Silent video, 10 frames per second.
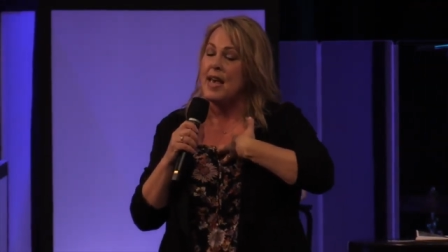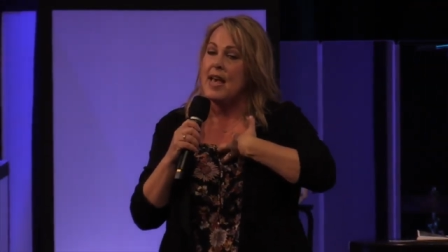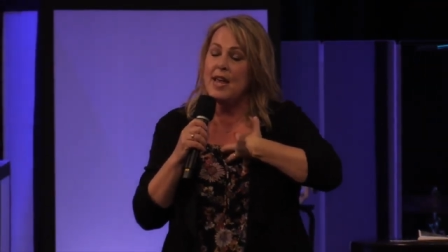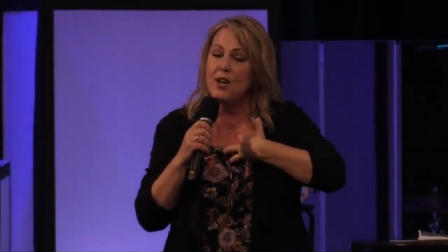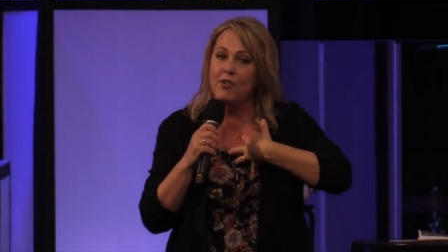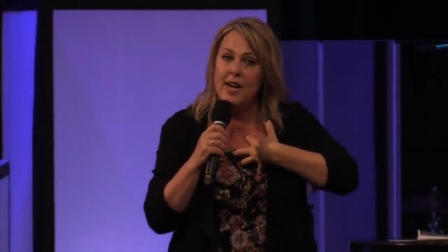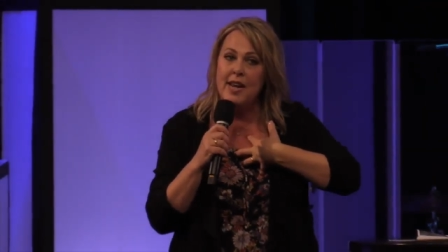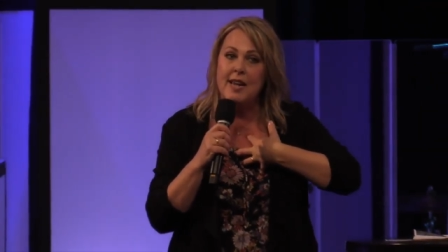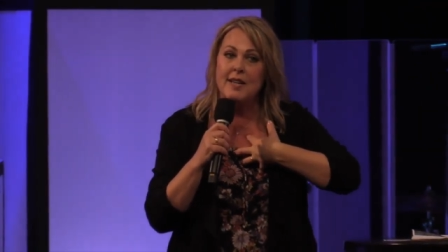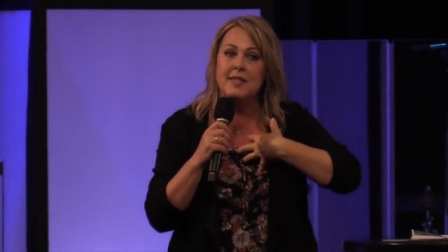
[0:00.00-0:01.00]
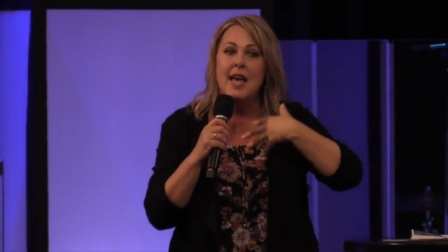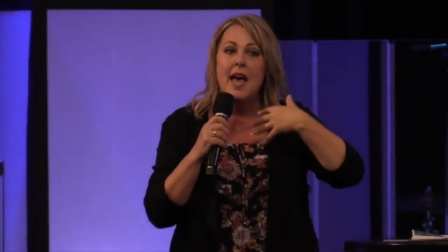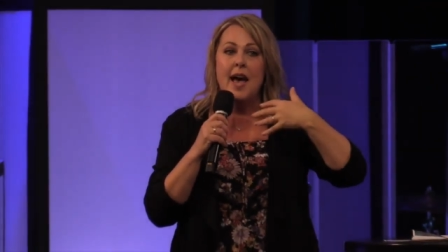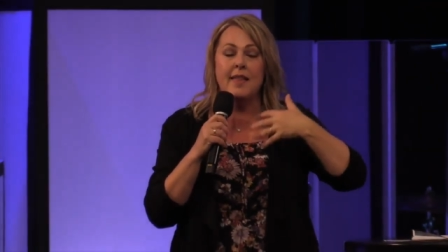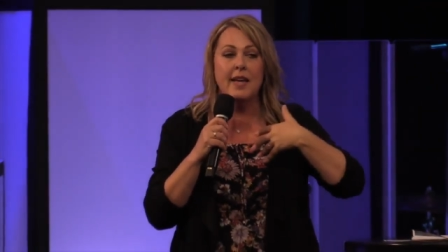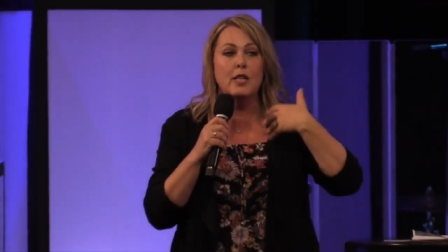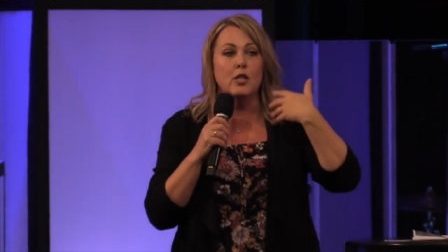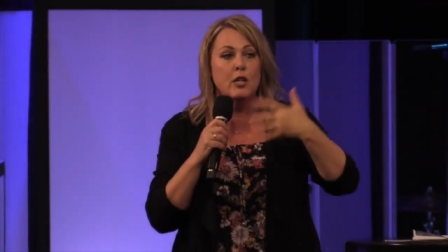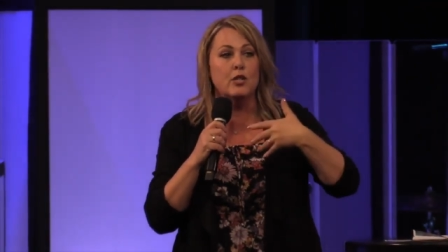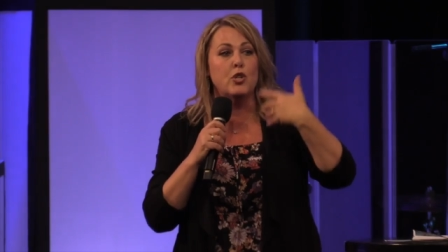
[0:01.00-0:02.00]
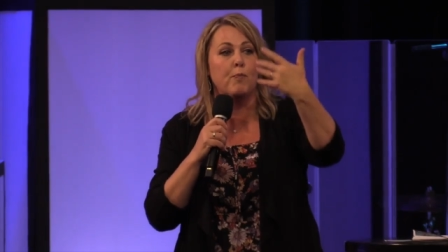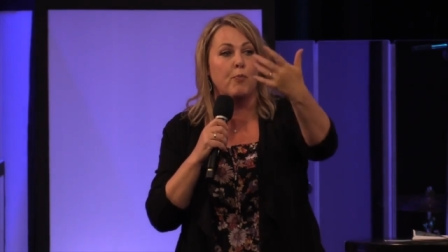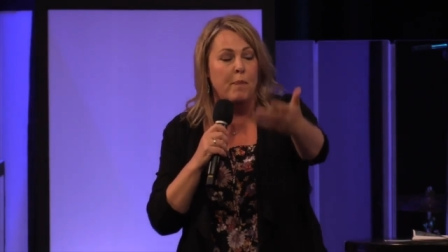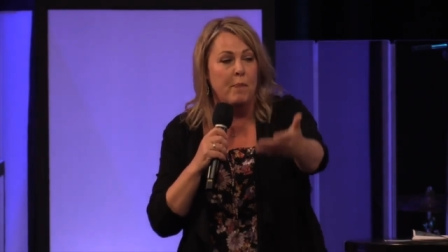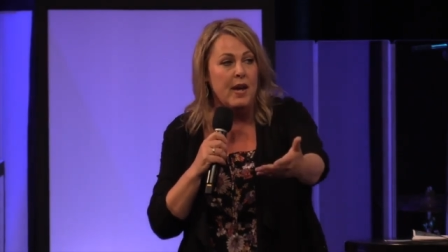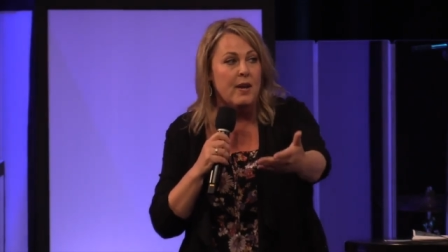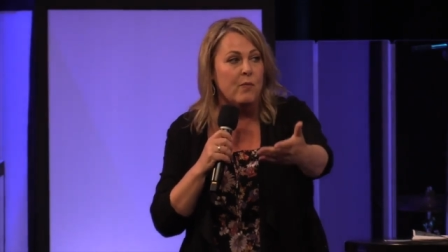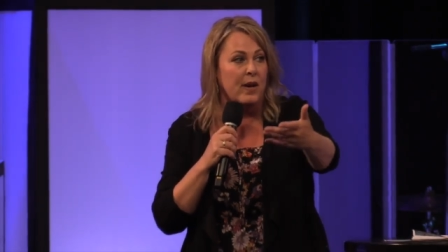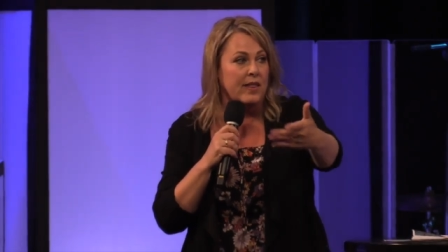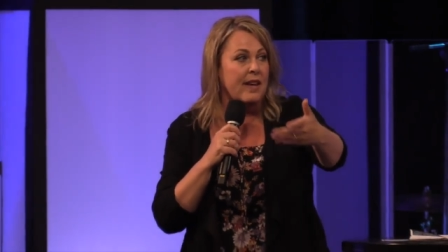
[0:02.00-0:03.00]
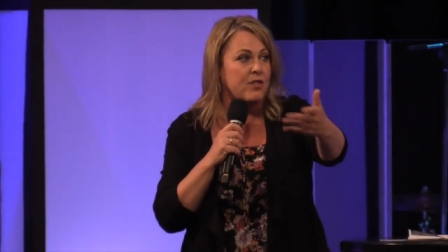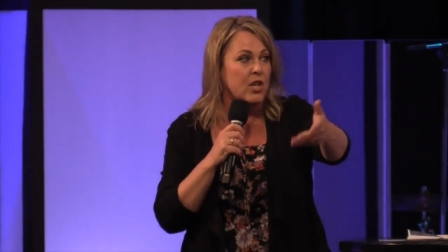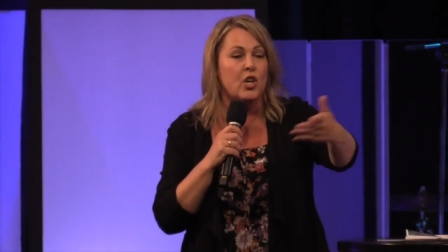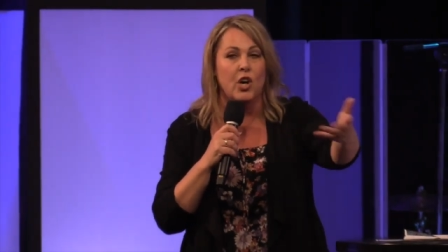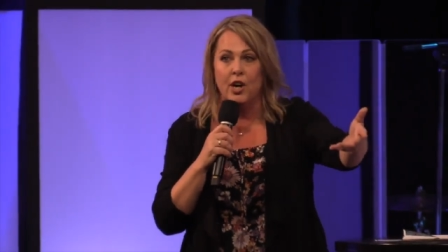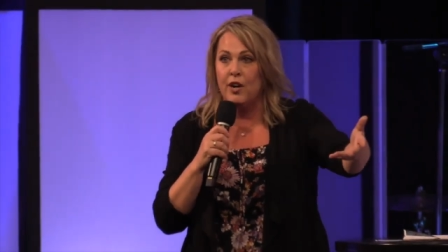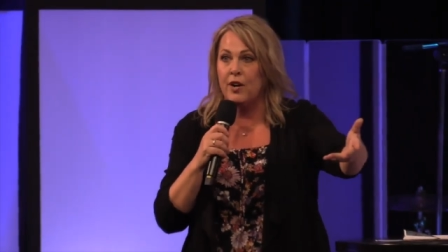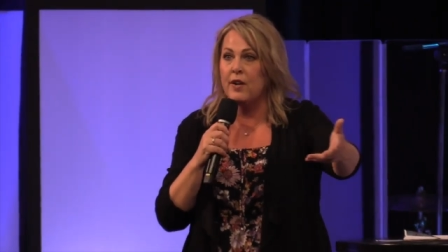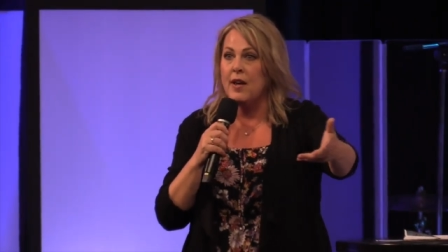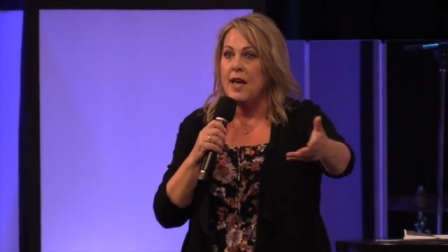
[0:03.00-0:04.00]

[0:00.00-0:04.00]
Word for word: ingredients and they look to repeat what they've just heard